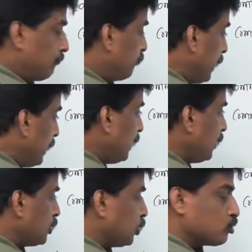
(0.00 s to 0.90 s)
Mail
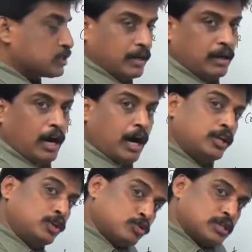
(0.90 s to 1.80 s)
user or
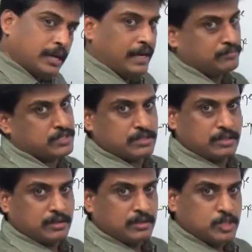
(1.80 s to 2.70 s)
usernames,
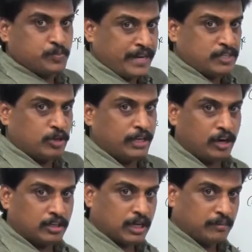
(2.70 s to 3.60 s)
space only,
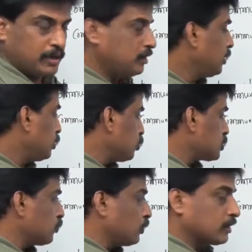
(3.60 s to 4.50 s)
not comma.
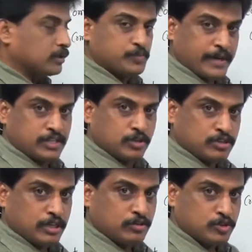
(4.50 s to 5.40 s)
User 1 space,
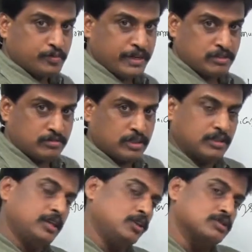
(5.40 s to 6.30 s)
user 2 space, user
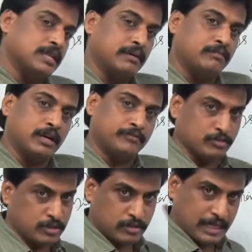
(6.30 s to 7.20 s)
3, user number of
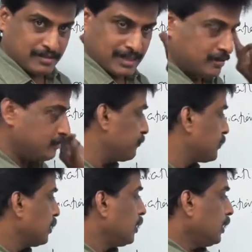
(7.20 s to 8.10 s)
users you can send.
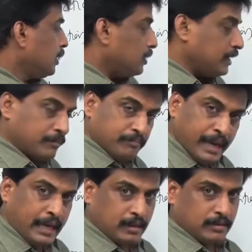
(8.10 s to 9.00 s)
Here
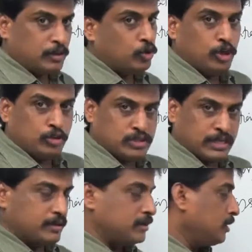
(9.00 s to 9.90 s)
mail, no user.